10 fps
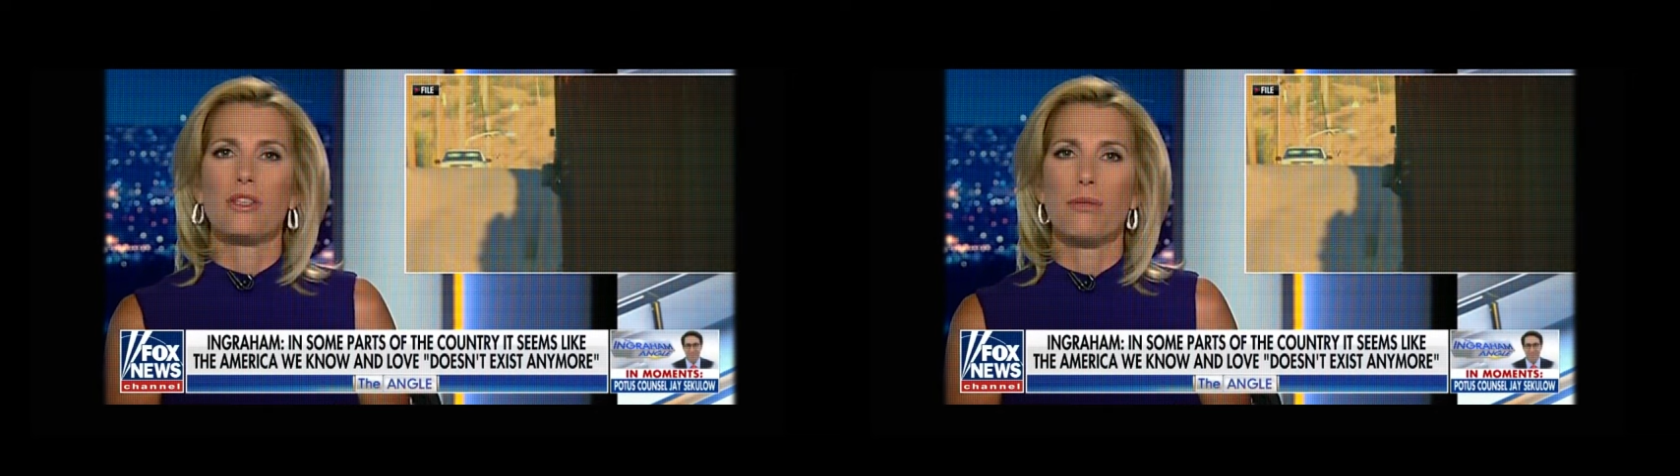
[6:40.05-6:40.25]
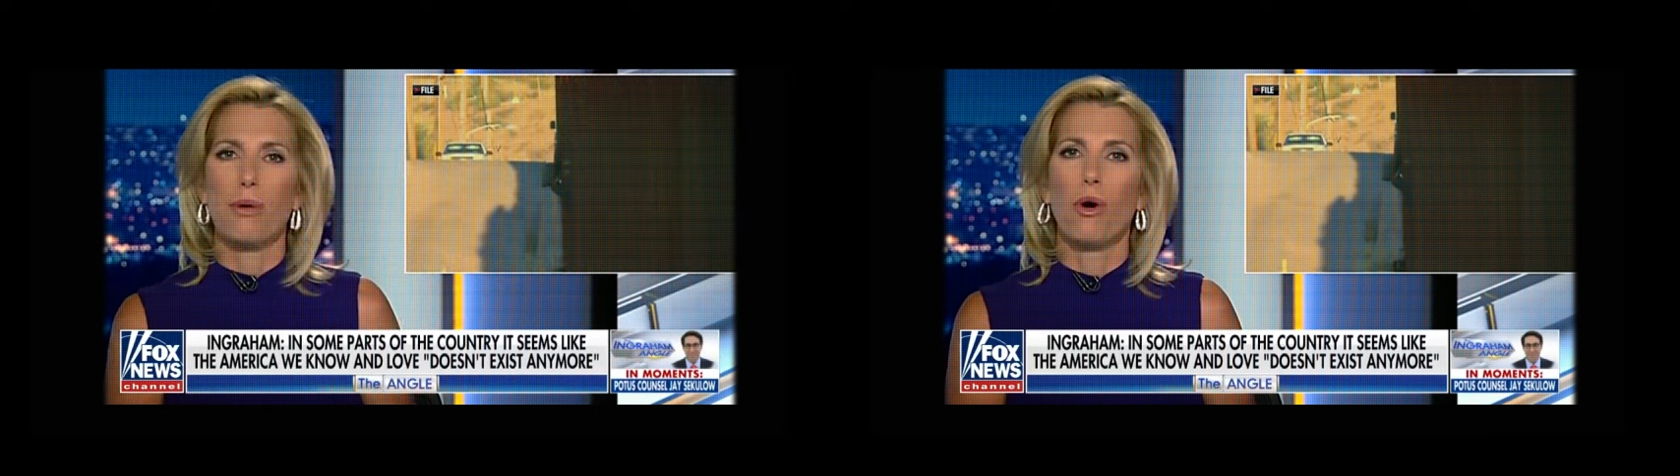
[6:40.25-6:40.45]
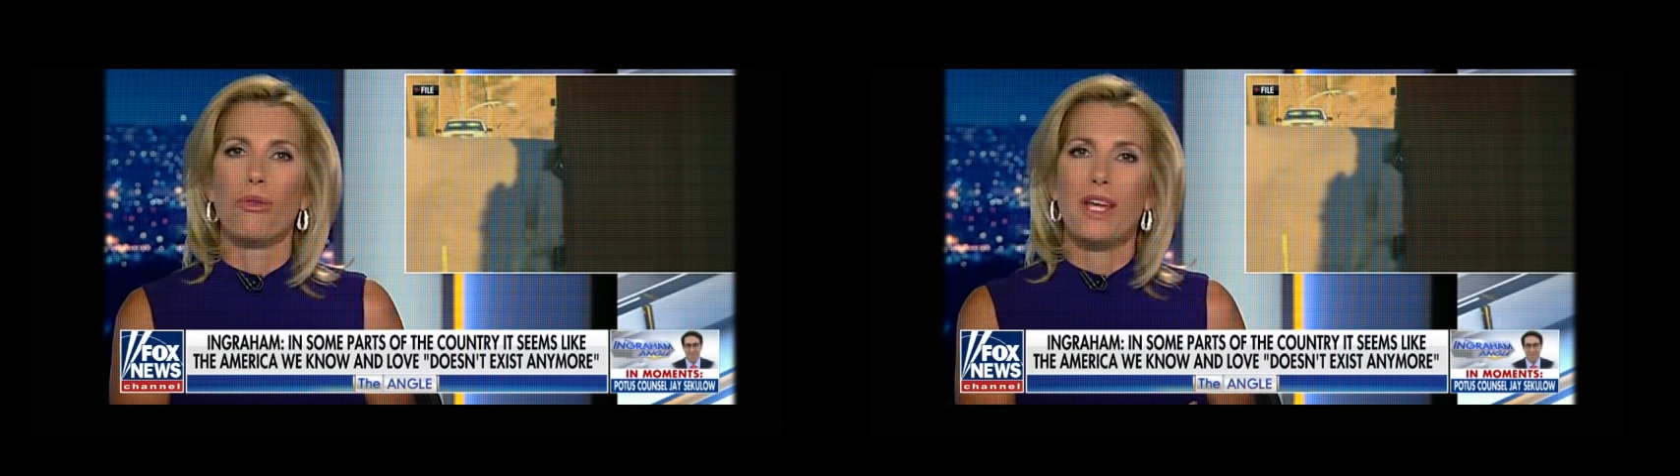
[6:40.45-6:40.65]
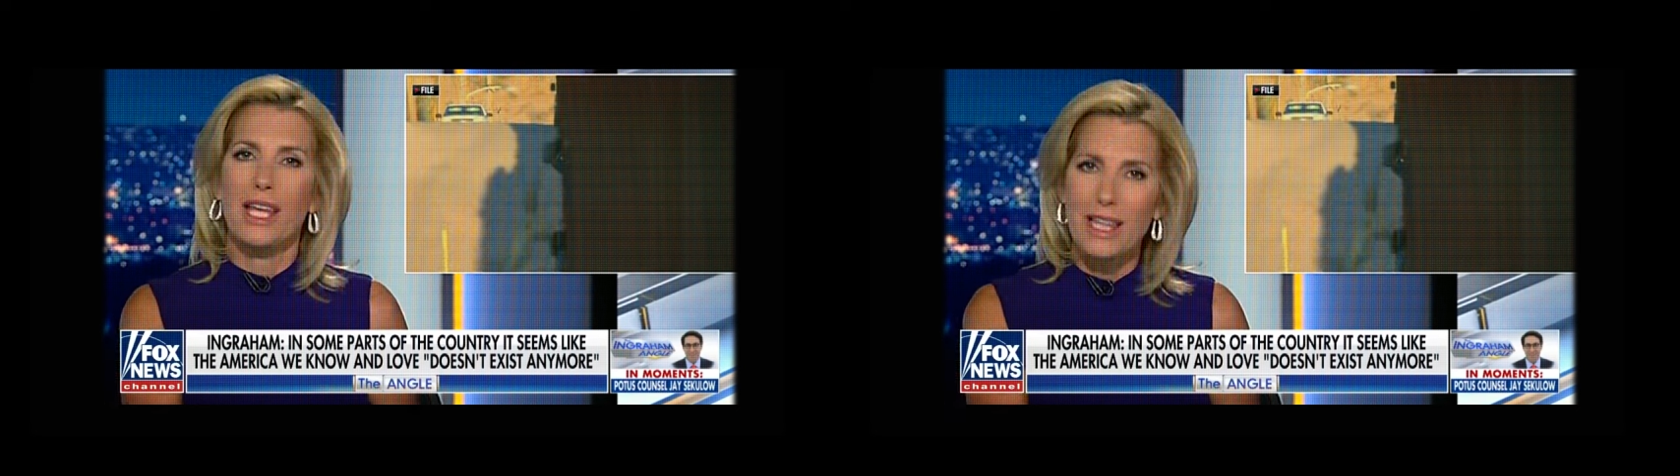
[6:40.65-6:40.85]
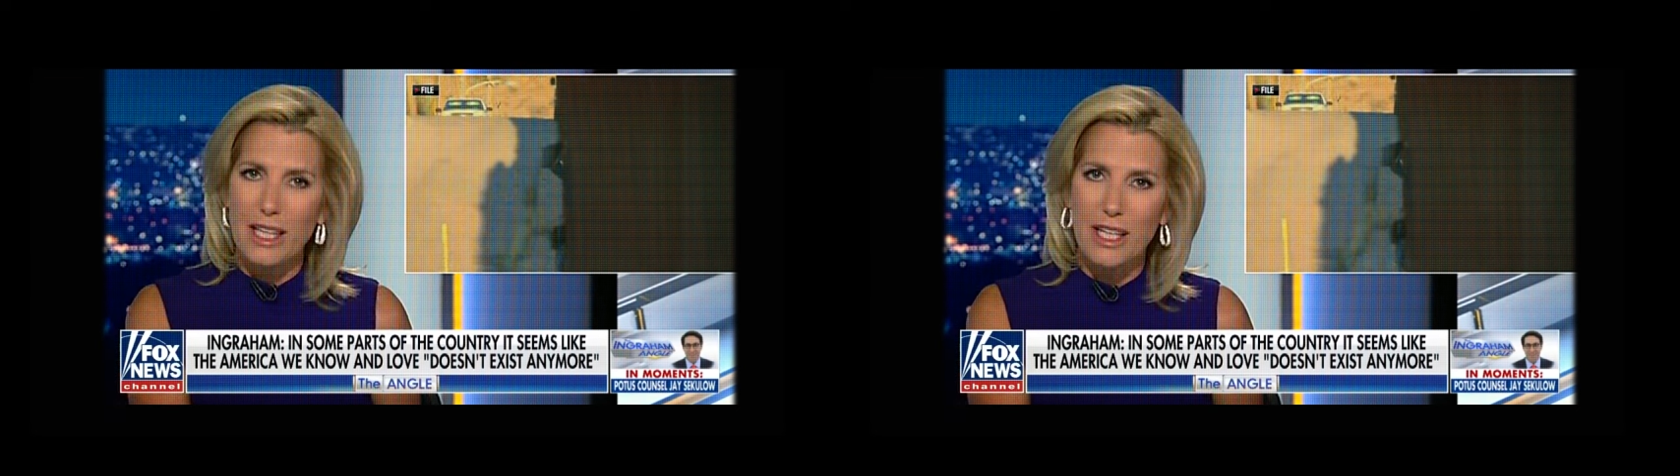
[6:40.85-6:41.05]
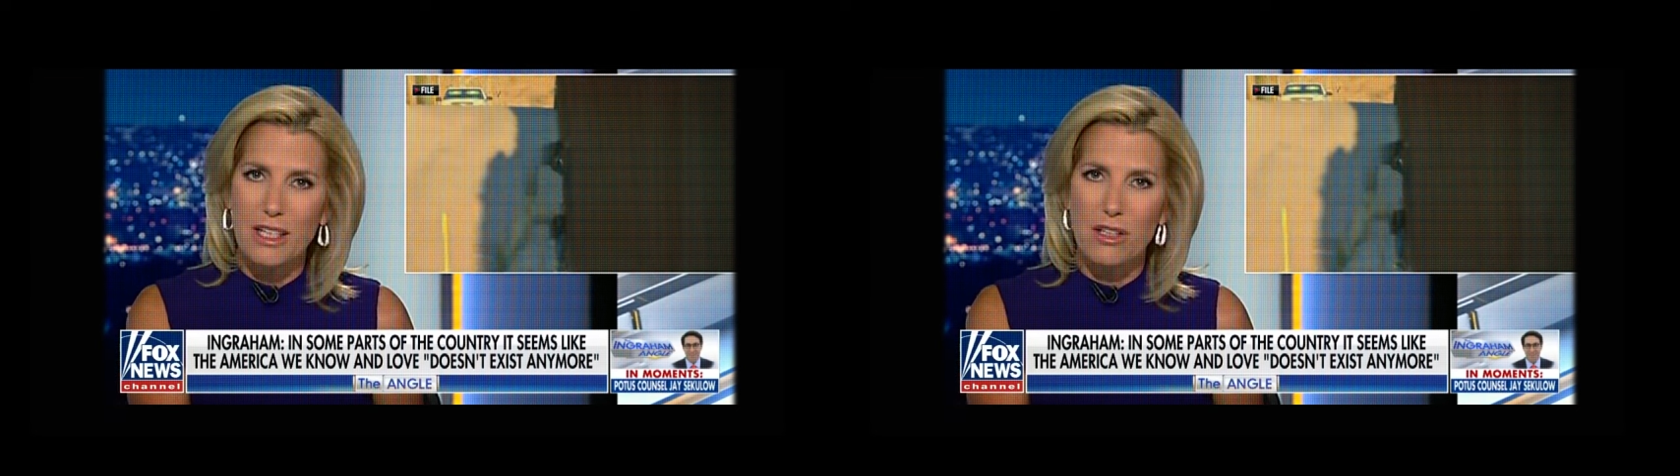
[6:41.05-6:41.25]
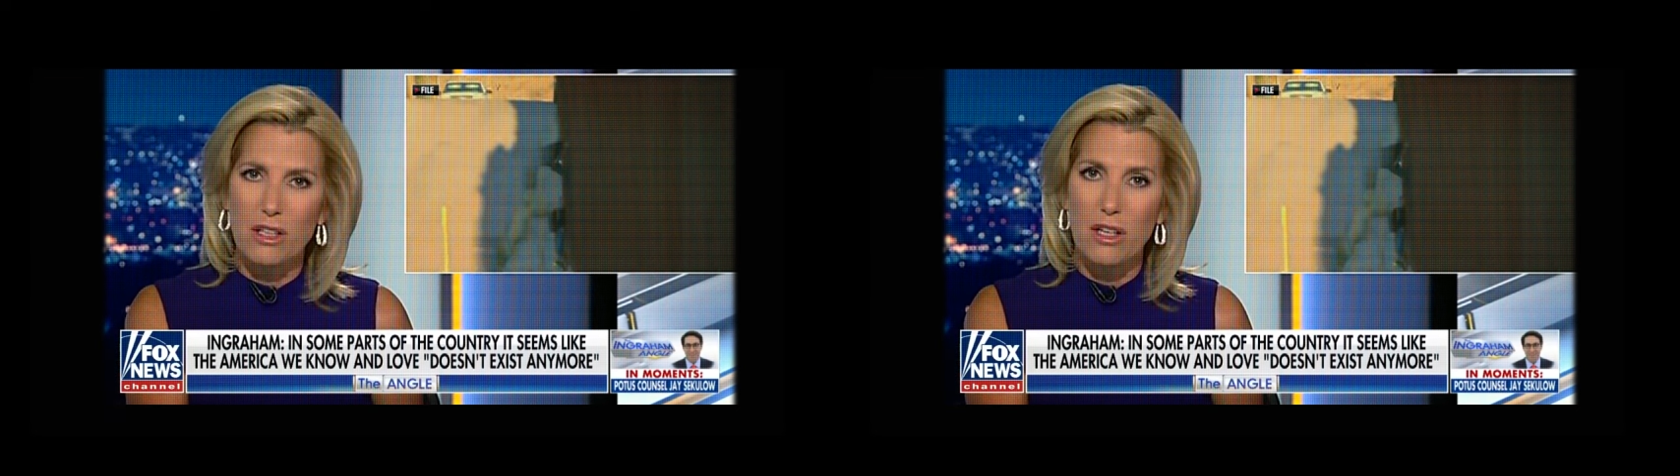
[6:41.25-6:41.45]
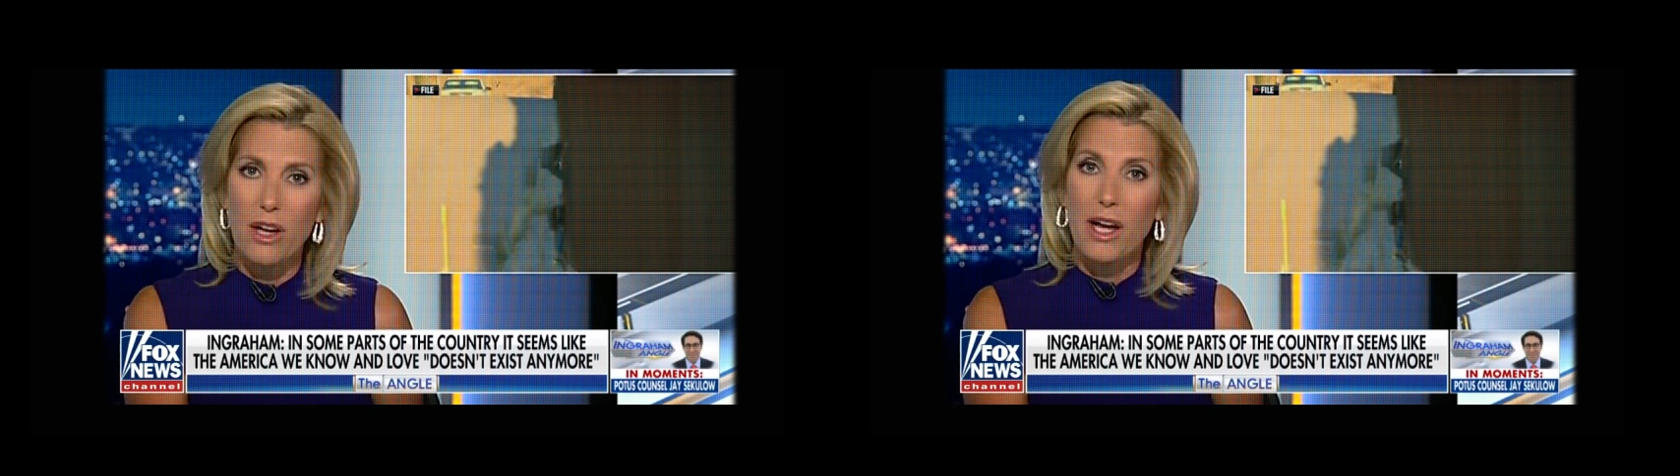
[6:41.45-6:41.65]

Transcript: to both illegal